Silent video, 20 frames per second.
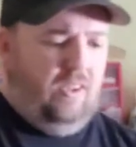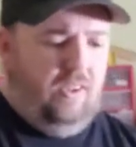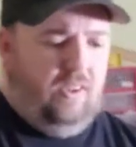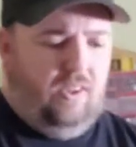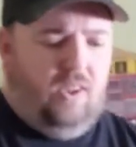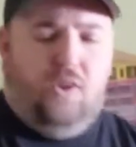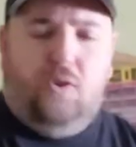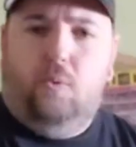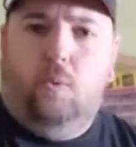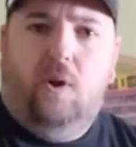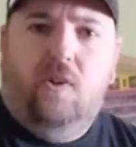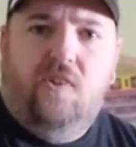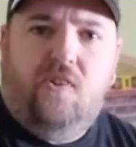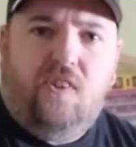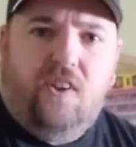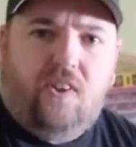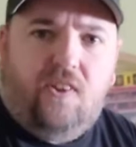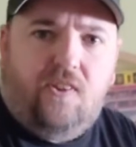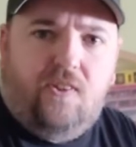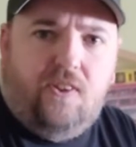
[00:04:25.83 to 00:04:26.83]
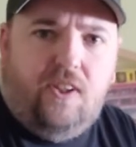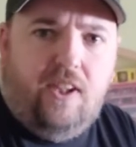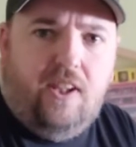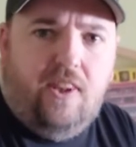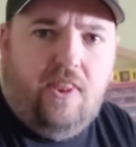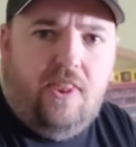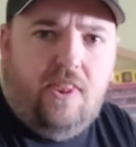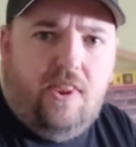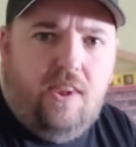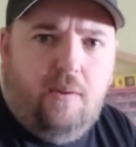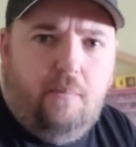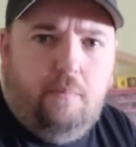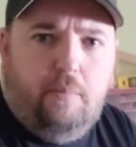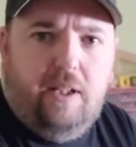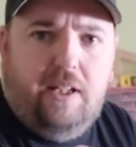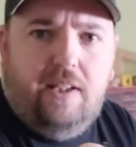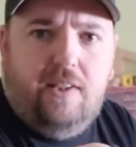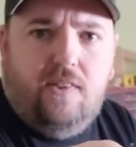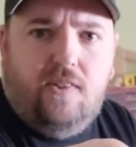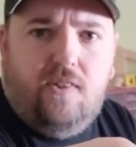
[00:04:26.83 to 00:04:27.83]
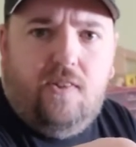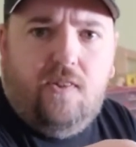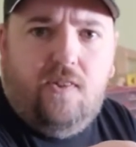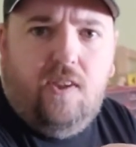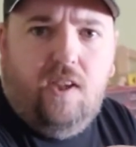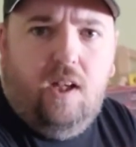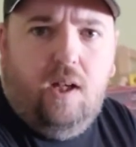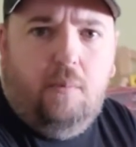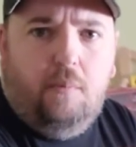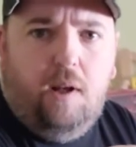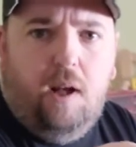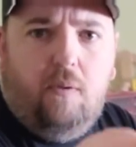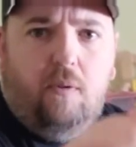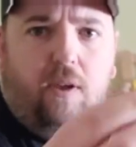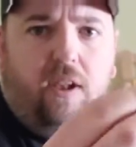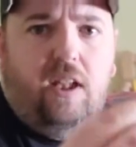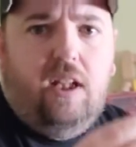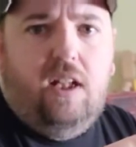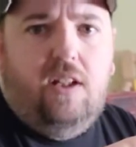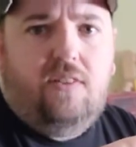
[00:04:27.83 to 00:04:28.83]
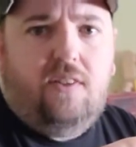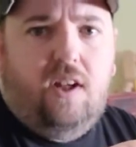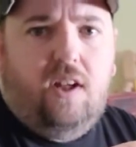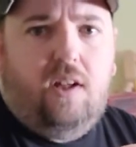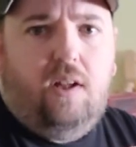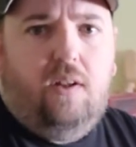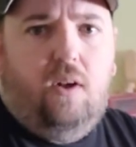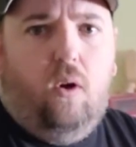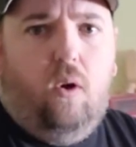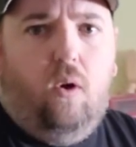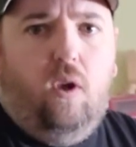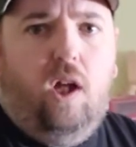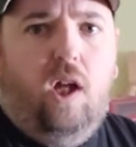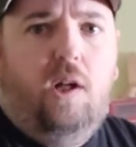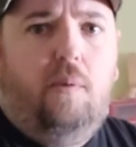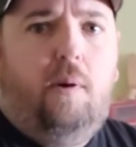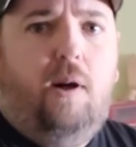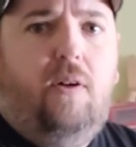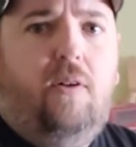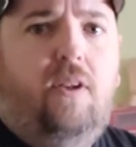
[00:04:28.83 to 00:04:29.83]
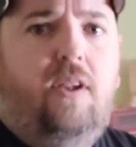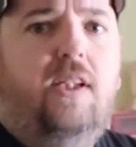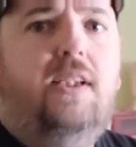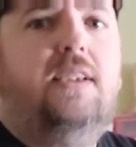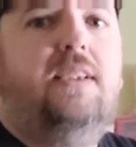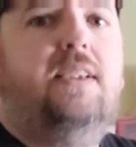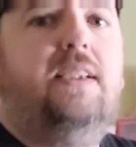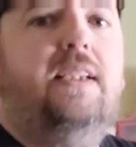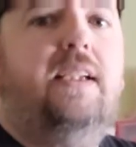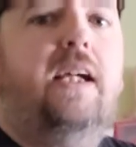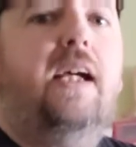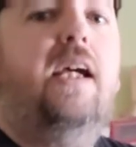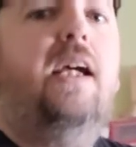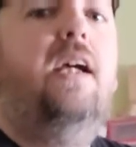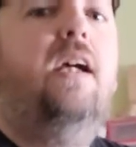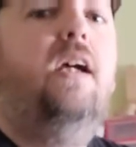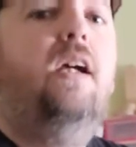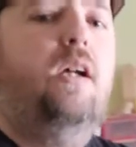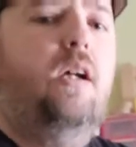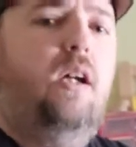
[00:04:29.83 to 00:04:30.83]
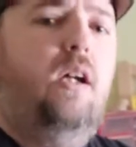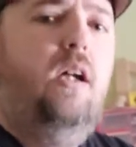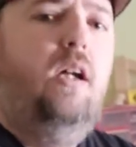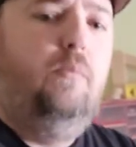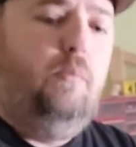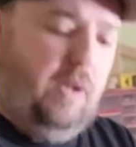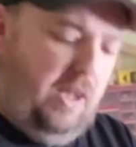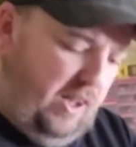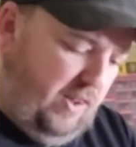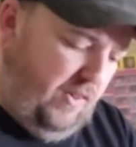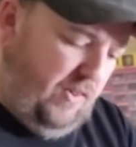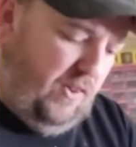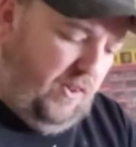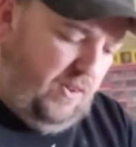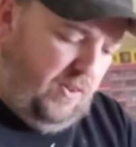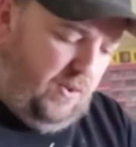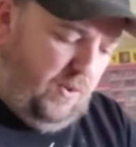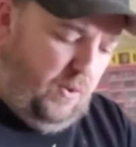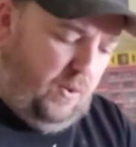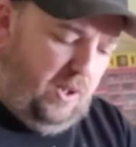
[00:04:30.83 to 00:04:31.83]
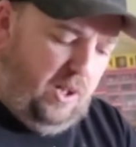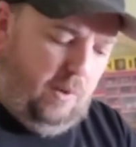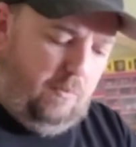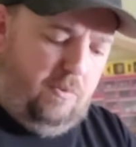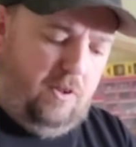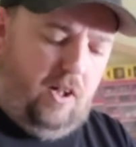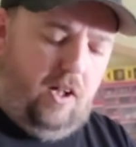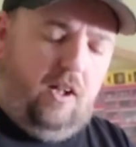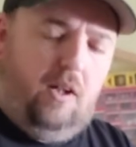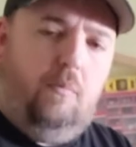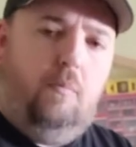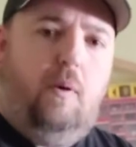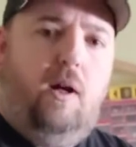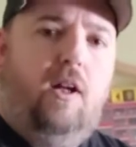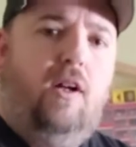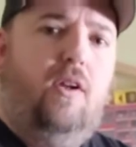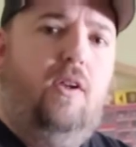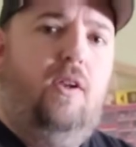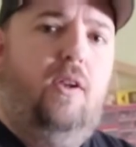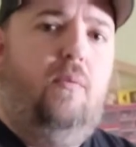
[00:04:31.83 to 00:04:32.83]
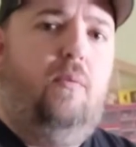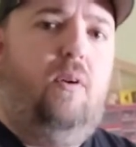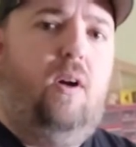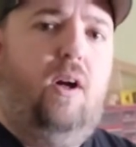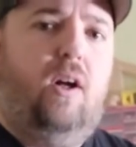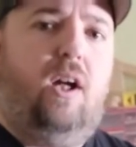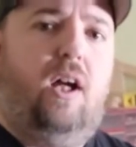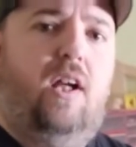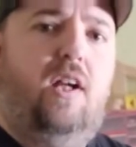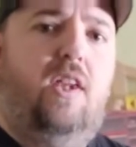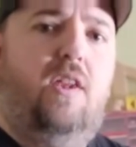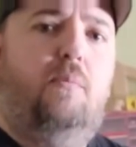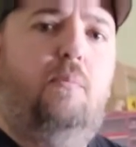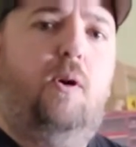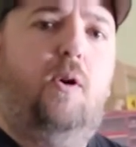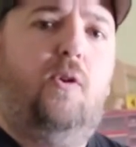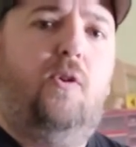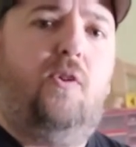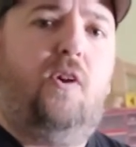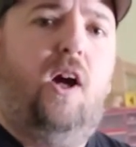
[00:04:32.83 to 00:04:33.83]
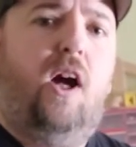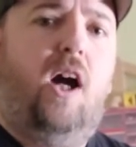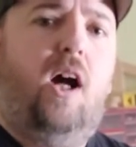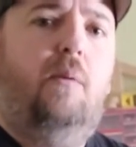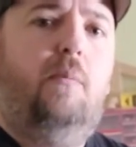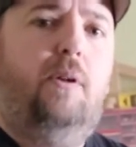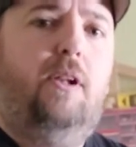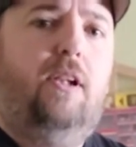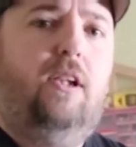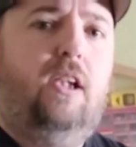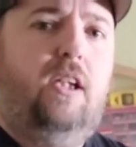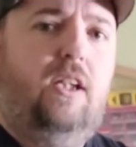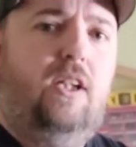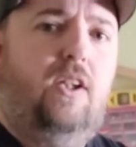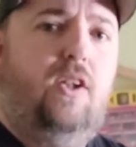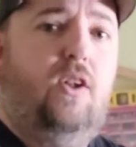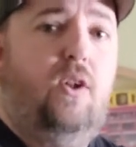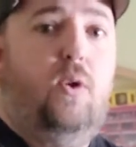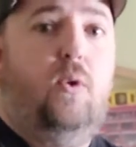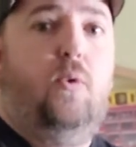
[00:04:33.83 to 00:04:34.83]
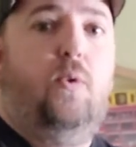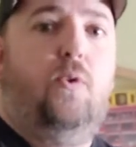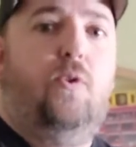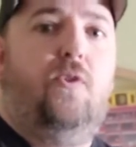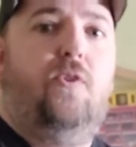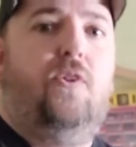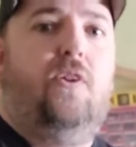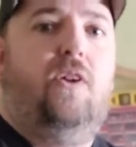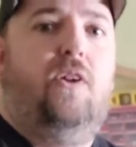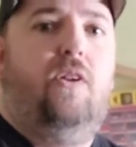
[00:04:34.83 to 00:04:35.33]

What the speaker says: These 1/16 bits. Not really going to talk a whole lot about these today because the two that I'm talking about are kind of the most commonly used